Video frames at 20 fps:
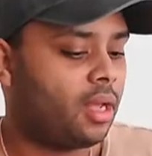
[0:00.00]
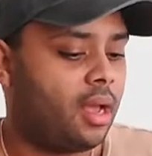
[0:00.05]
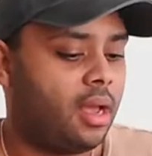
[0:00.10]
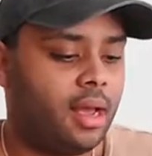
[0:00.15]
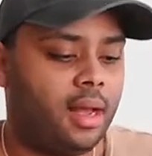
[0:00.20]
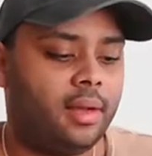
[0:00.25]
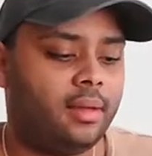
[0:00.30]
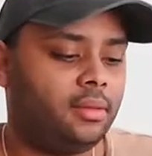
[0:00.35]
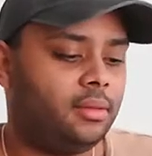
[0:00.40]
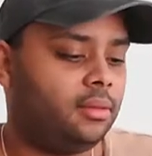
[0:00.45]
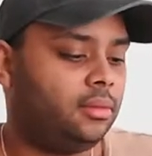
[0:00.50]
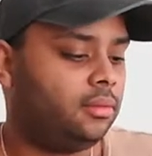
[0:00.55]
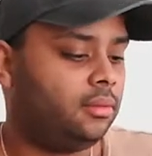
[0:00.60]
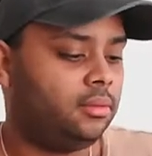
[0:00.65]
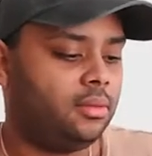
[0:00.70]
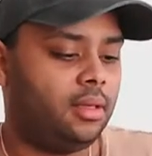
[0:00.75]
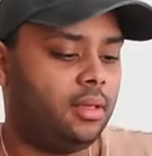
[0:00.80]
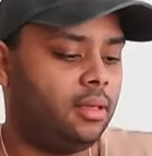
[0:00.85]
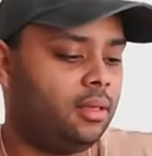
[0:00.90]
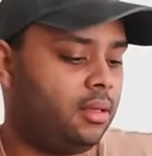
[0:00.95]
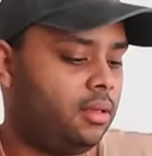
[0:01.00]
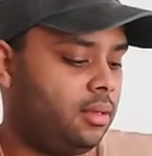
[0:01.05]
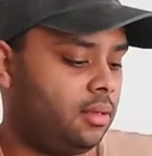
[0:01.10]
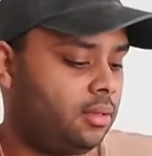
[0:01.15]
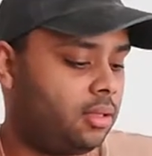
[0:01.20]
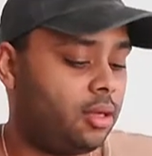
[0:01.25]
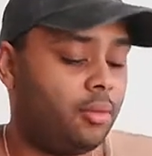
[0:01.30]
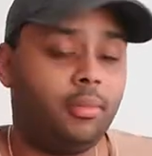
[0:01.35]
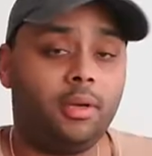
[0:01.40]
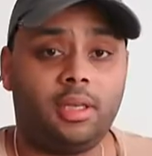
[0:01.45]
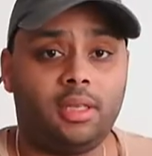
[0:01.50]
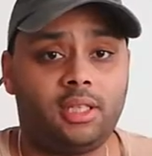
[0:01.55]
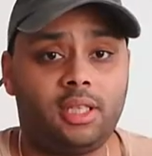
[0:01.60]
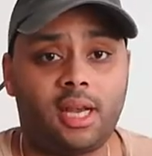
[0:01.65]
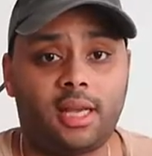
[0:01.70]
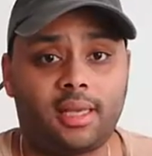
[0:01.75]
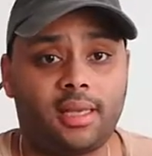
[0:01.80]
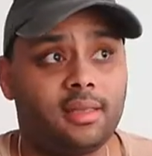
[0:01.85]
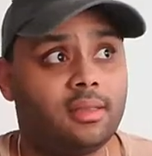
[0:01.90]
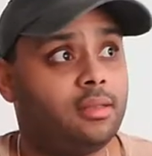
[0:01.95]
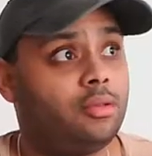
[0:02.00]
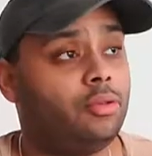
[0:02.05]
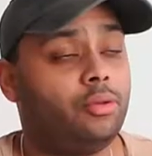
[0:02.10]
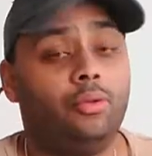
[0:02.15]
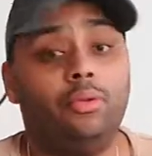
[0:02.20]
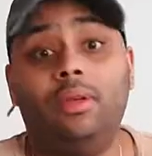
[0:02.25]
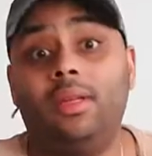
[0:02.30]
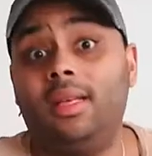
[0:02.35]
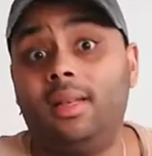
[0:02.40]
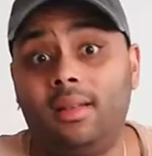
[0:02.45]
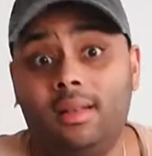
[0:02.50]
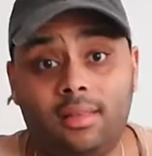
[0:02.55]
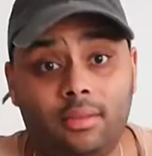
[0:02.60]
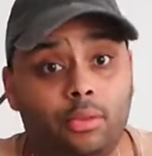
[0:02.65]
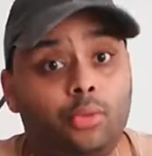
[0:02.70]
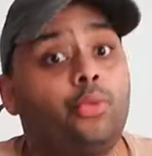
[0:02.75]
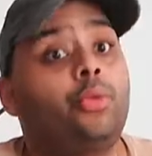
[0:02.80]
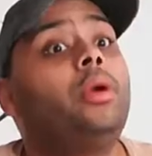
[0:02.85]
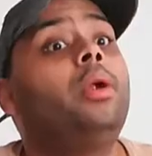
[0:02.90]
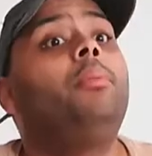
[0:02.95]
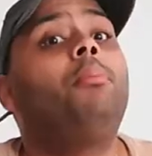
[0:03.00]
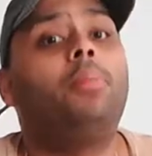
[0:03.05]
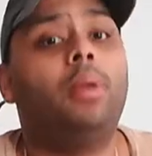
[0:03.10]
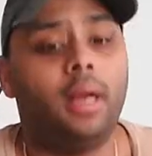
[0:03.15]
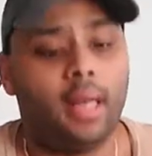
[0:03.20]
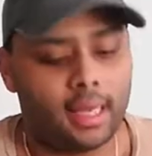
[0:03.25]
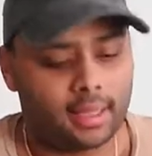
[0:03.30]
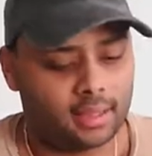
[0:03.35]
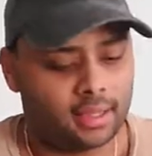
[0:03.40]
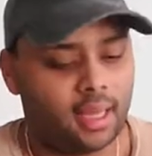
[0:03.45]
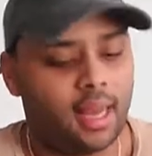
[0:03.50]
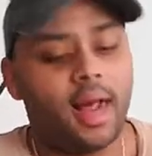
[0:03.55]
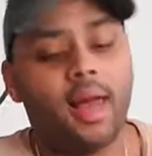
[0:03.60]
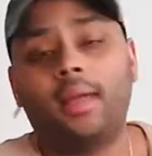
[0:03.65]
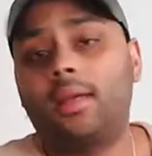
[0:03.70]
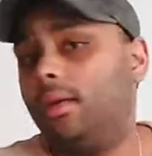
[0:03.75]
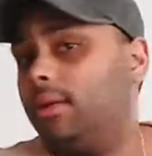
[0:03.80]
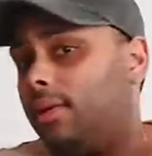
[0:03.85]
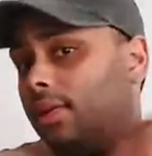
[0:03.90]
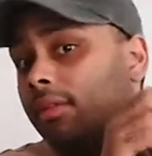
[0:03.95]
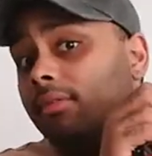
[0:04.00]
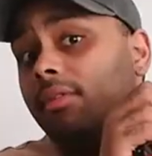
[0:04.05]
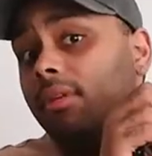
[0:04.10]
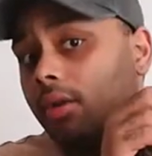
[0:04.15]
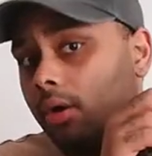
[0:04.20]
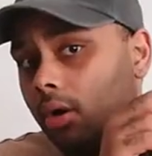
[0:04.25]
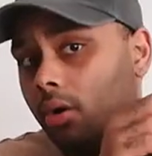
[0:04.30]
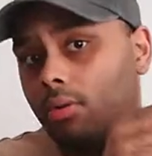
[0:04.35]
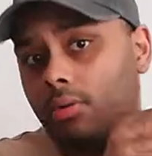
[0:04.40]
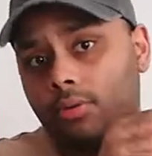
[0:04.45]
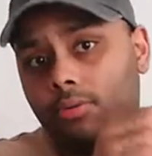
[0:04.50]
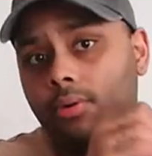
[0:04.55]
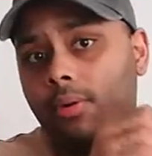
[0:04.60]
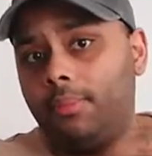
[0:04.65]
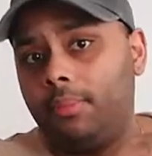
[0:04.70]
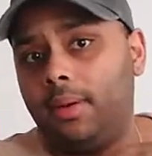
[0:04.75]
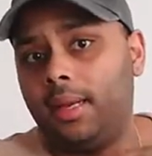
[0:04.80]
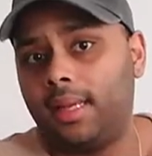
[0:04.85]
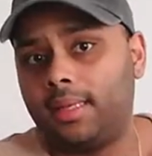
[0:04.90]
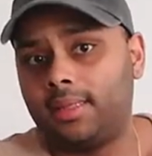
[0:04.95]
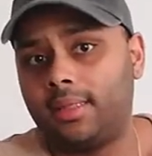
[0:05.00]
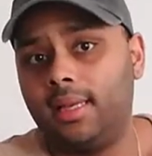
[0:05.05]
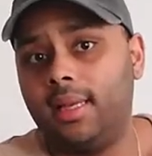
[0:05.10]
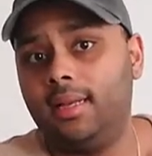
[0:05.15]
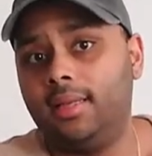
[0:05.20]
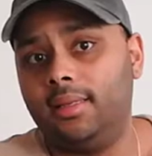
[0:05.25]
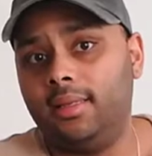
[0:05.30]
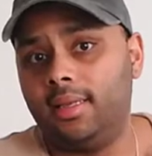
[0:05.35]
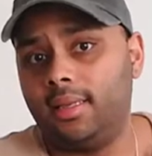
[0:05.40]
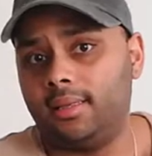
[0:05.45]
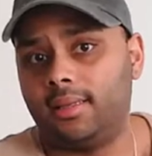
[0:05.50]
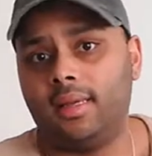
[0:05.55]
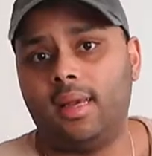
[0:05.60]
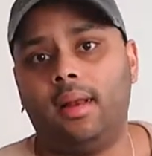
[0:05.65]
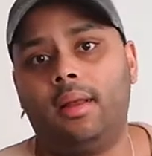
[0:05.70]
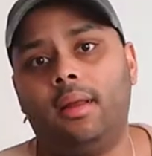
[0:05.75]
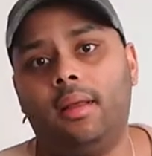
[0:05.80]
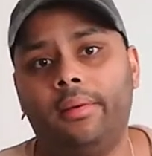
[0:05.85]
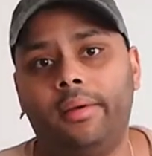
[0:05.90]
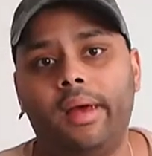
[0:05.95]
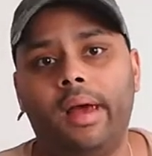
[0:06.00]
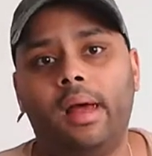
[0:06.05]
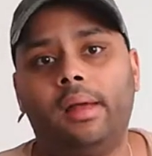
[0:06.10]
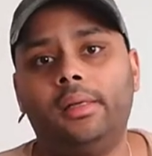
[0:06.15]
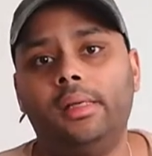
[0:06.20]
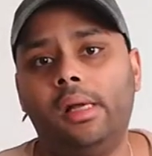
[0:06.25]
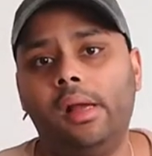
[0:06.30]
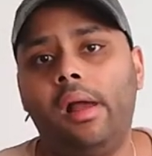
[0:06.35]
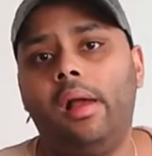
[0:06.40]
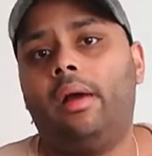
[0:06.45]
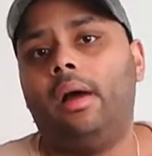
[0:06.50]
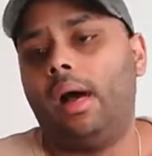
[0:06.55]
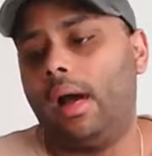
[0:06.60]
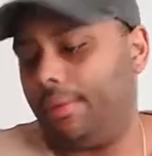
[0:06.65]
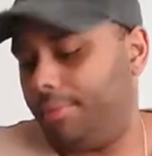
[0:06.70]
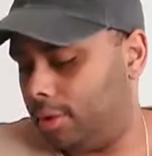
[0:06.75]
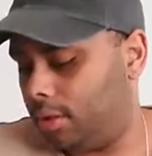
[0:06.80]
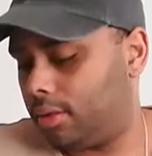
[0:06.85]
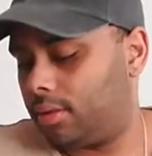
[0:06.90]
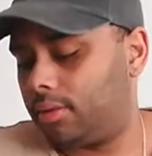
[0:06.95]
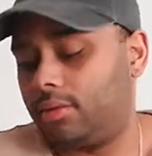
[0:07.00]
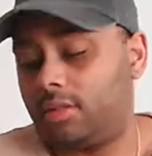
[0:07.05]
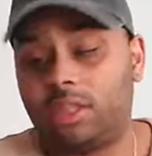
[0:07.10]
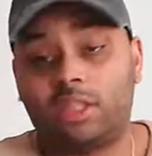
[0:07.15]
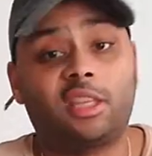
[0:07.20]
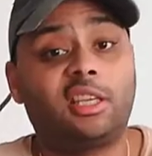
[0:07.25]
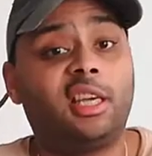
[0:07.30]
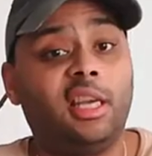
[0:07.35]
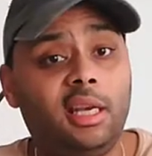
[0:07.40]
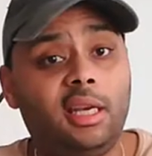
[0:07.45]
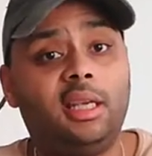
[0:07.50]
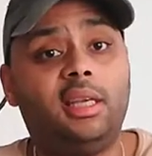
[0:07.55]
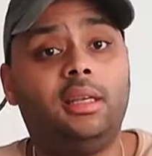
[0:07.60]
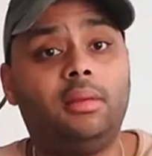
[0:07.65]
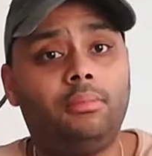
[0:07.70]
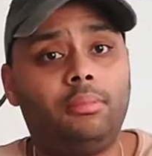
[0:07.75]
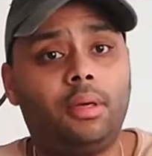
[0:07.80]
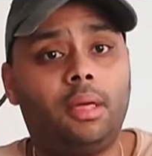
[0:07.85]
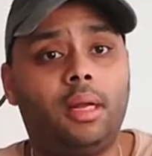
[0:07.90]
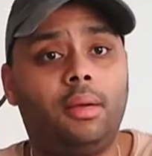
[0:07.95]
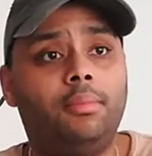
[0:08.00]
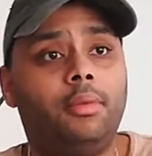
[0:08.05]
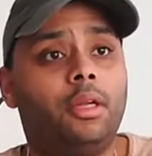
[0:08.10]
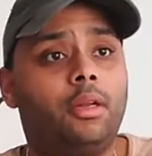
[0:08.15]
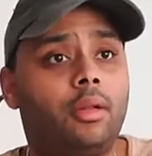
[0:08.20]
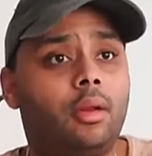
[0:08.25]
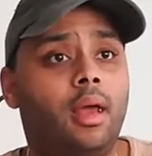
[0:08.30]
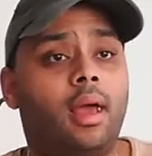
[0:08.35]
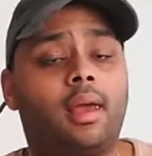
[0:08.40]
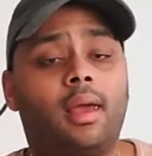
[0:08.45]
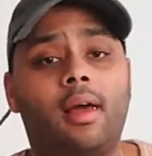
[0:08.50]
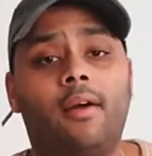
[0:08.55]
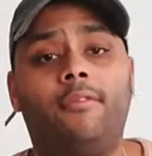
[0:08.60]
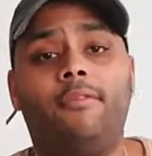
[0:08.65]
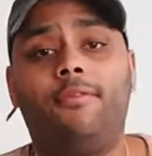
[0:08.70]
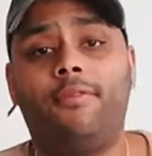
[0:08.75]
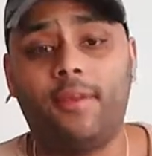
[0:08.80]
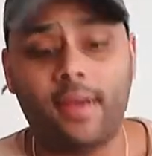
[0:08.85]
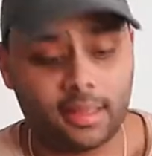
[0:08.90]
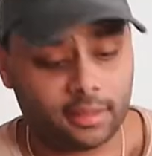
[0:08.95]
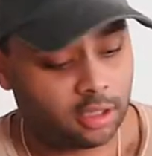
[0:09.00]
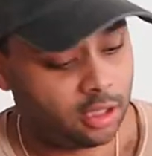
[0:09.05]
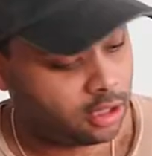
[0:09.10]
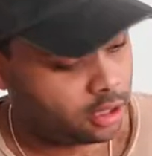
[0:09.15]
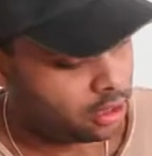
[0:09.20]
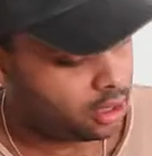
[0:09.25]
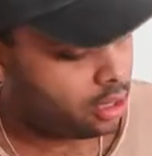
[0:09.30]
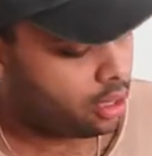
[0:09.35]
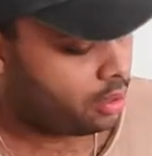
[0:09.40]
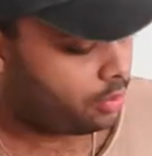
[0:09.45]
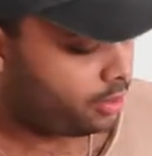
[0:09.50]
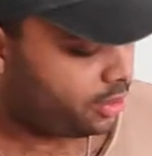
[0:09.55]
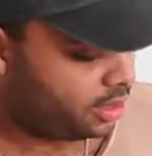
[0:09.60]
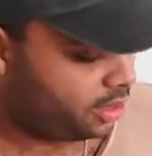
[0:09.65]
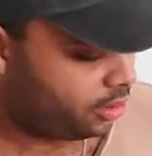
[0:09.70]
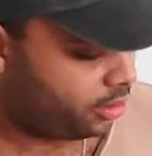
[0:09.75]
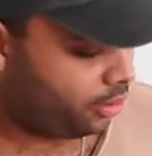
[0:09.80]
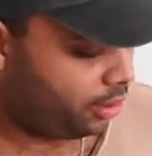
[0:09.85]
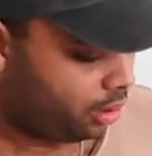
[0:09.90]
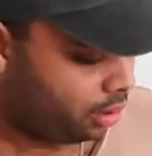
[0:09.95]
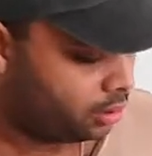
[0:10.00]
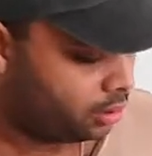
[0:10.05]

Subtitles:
And some of the jackets you need triple XL. I could even go triple XL in this. And I'm not skinny, but I'm not like a fat slob either.